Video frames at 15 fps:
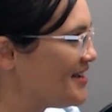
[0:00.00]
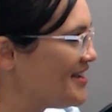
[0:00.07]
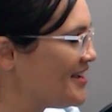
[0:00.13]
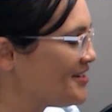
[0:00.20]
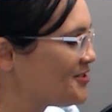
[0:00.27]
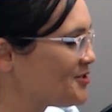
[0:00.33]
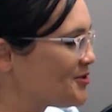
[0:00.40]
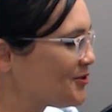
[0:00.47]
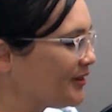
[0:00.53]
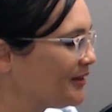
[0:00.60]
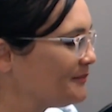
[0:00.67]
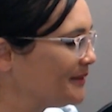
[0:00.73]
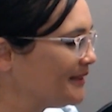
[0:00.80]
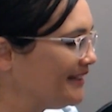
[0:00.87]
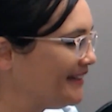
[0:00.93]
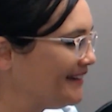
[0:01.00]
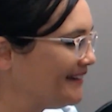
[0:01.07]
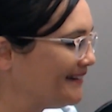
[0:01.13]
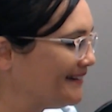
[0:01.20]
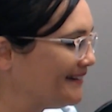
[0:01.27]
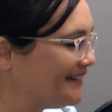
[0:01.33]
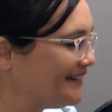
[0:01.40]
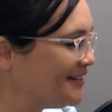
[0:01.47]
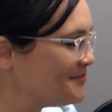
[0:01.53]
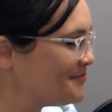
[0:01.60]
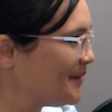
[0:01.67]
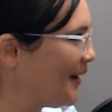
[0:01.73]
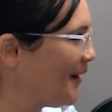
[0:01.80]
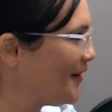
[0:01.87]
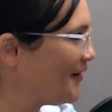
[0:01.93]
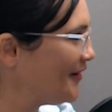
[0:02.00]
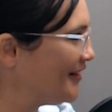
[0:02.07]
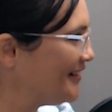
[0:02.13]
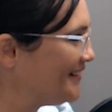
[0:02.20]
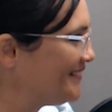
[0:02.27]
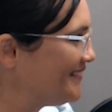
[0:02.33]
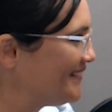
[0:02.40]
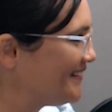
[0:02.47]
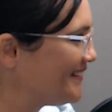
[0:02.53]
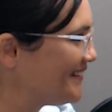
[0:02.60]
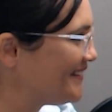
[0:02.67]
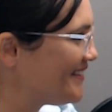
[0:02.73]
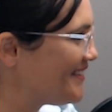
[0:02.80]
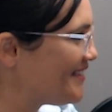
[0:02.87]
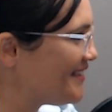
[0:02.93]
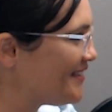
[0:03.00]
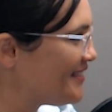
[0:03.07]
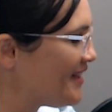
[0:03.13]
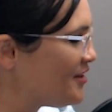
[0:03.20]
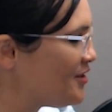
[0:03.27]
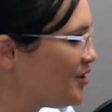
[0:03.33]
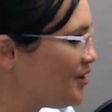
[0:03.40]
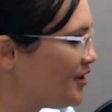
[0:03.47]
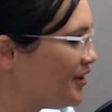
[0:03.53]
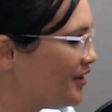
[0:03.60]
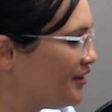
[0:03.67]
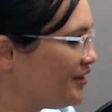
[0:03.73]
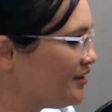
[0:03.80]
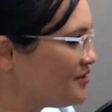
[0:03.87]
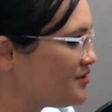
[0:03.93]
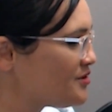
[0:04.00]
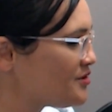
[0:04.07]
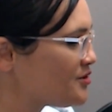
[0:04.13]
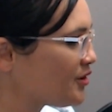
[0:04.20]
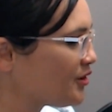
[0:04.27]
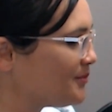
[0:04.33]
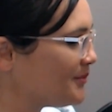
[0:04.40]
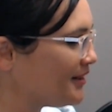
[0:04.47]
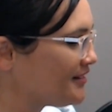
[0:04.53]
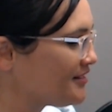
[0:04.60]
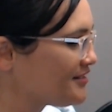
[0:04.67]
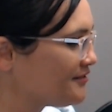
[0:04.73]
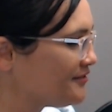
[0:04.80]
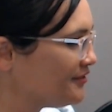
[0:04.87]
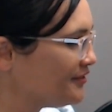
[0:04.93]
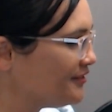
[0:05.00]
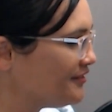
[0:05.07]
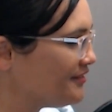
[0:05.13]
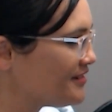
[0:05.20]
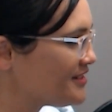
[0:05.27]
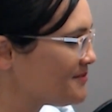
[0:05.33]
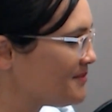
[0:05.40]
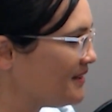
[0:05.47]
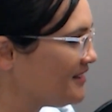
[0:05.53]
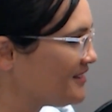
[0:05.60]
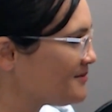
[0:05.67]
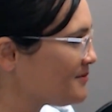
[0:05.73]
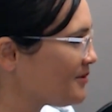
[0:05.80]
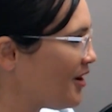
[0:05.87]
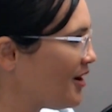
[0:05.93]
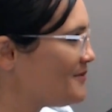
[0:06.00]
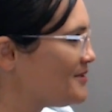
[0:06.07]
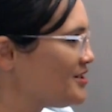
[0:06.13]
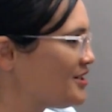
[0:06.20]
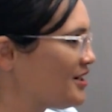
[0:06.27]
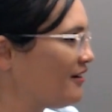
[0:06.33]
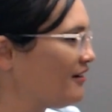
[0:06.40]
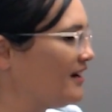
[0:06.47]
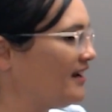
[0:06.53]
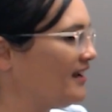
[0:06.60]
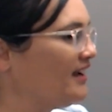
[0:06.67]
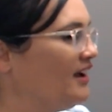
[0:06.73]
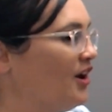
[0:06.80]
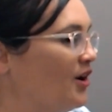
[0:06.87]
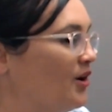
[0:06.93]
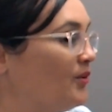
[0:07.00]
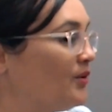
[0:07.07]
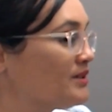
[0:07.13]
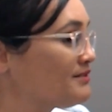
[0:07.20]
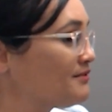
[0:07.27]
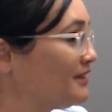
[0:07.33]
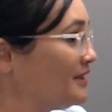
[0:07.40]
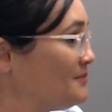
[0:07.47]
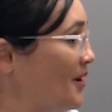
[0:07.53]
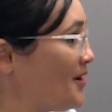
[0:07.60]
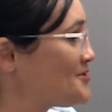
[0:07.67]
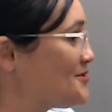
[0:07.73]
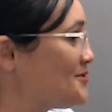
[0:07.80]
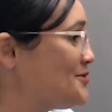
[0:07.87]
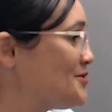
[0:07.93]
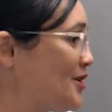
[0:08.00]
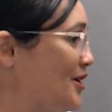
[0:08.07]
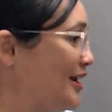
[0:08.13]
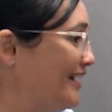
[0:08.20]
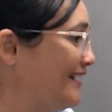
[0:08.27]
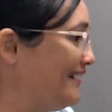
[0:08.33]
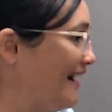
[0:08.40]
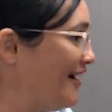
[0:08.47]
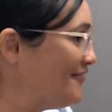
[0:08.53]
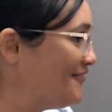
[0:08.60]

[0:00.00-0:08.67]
Extremely empowering. Thank you so much for spending some time and sharing what's a really personal journey